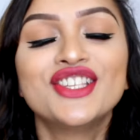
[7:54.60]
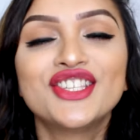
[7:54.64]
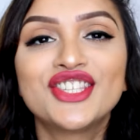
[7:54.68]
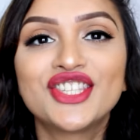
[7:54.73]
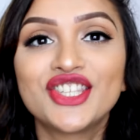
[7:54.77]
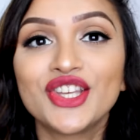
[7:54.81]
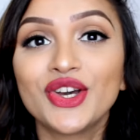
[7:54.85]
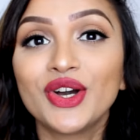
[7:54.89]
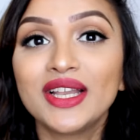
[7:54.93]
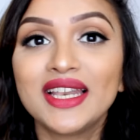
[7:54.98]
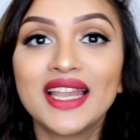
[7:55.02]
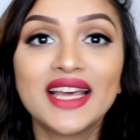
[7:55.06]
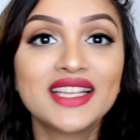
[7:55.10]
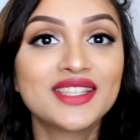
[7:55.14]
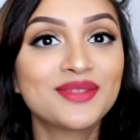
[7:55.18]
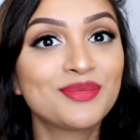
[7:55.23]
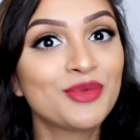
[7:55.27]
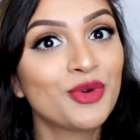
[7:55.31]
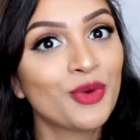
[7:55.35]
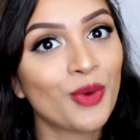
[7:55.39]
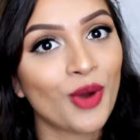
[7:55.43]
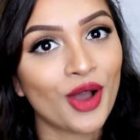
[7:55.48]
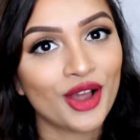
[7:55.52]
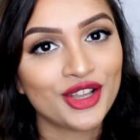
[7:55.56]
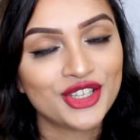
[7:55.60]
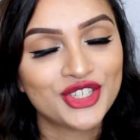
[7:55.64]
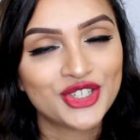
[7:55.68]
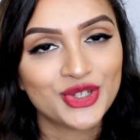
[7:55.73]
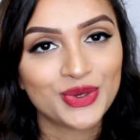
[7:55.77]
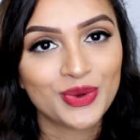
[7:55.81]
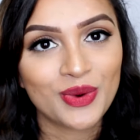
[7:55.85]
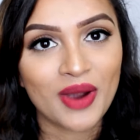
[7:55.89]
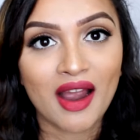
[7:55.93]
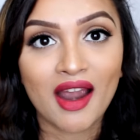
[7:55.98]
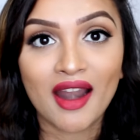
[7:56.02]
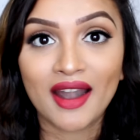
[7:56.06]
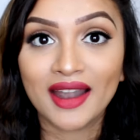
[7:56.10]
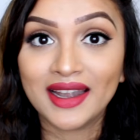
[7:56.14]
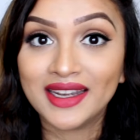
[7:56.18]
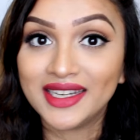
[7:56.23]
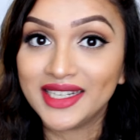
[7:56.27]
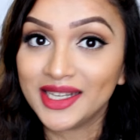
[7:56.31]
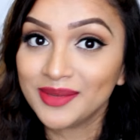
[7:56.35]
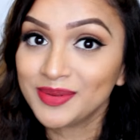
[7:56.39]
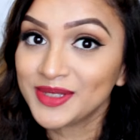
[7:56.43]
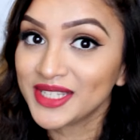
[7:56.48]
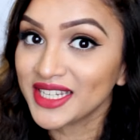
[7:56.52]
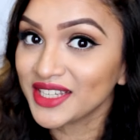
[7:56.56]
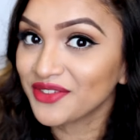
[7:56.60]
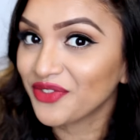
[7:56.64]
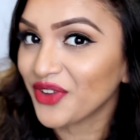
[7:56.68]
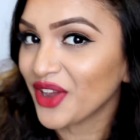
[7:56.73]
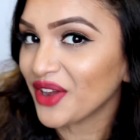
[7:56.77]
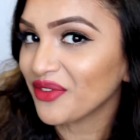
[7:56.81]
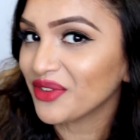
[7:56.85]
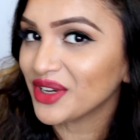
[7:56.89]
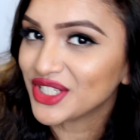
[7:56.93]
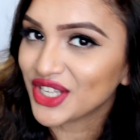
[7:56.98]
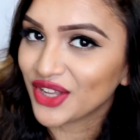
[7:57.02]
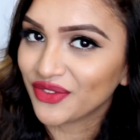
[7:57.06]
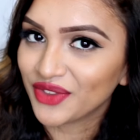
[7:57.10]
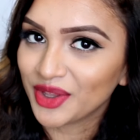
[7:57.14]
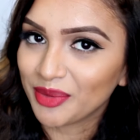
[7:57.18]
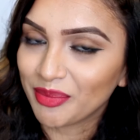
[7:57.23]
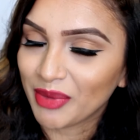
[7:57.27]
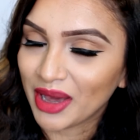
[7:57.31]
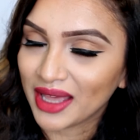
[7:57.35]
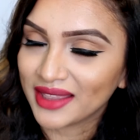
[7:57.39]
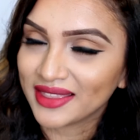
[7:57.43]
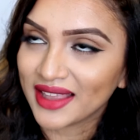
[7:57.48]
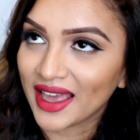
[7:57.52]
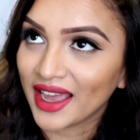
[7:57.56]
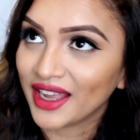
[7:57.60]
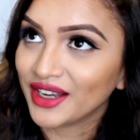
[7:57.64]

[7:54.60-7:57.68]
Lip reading: So let's move on to our lipstick favorites of the month.